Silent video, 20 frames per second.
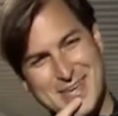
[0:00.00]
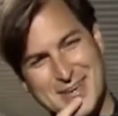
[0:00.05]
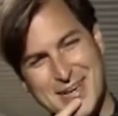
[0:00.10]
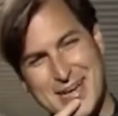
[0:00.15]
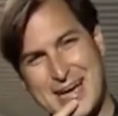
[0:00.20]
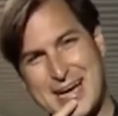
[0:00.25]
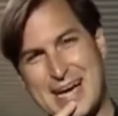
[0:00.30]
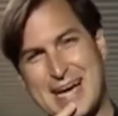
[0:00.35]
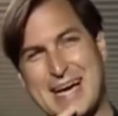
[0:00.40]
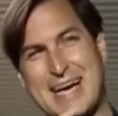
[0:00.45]

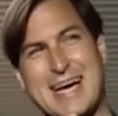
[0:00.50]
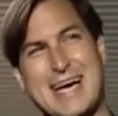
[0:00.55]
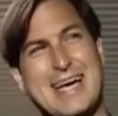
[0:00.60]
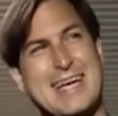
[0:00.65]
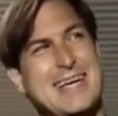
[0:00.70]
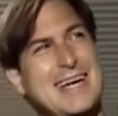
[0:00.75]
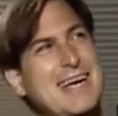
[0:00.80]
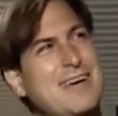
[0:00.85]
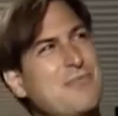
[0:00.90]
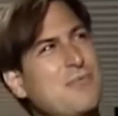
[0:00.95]
Uh,
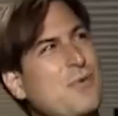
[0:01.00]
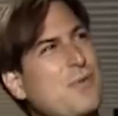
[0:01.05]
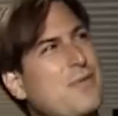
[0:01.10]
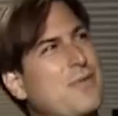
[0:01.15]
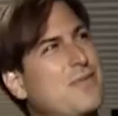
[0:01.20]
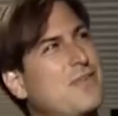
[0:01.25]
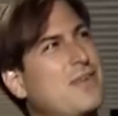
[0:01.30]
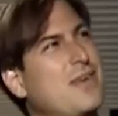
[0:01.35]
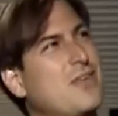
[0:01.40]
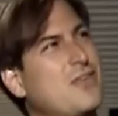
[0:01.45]
I, I
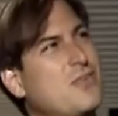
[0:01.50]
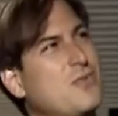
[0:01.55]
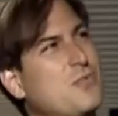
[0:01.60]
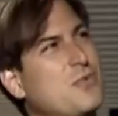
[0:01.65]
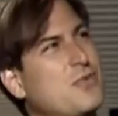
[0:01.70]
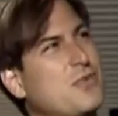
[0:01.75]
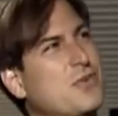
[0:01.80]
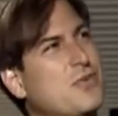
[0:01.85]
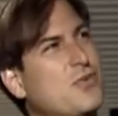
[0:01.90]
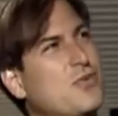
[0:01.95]
wouldn't say she
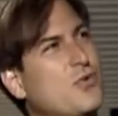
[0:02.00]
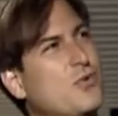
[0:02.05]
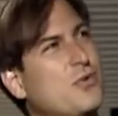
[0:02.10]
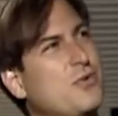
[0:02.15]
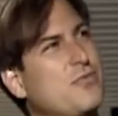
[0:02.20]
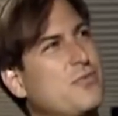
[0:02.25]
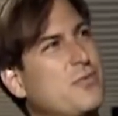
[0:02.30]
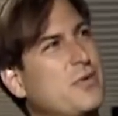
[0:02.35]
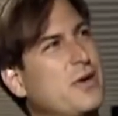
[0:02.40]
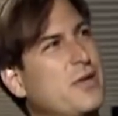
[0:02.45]
was a
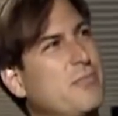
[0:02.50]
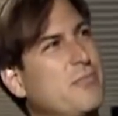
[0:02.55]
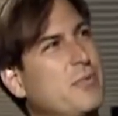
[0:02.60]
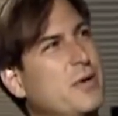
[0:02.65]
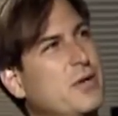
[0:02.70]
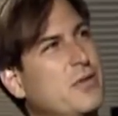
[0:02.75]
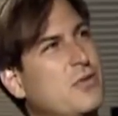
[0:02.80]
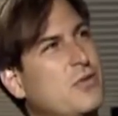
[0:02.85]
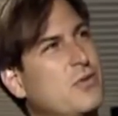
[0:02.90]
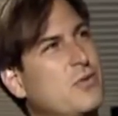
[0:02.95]
girlfriend,
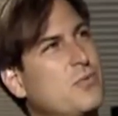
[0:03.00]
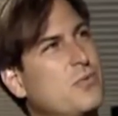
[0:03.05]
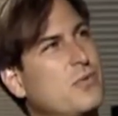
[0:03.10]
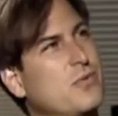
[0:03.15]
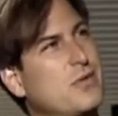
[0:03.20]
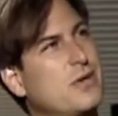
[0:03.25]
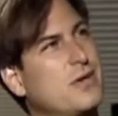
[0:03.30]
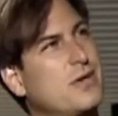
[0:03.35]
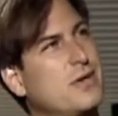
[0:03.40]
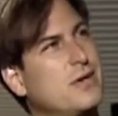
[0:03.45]
but she
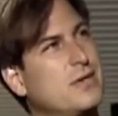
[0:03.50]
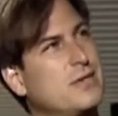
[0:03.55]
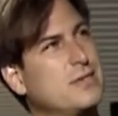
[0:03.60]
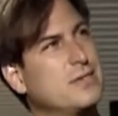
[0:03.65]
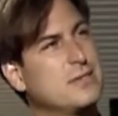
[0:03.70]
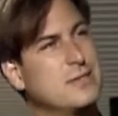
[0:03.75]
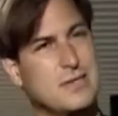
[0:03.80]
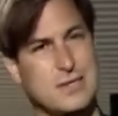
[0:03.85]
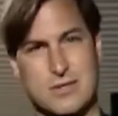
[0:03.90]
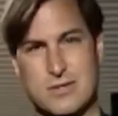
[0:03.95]
was a,
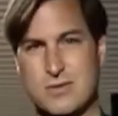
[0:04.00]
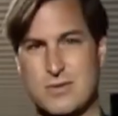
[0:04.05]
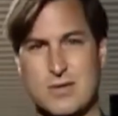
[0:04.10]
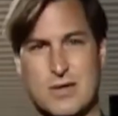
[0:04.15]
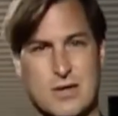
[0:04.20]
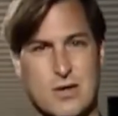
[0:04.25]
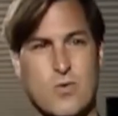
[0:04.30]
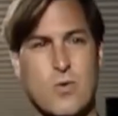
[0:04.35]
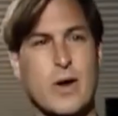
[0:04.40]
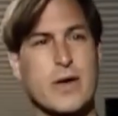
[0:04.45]
a,
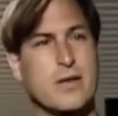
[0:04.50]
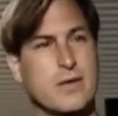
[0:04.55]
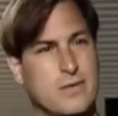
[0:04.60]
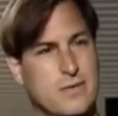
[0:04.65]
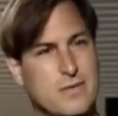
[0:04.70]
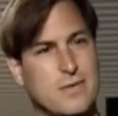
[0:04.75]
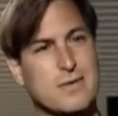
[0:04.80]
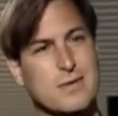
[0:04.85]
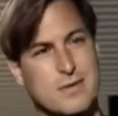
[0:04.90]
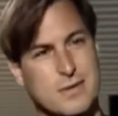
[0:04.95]
a
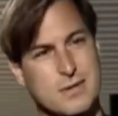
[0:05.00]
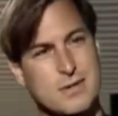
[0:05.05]
acquaintance.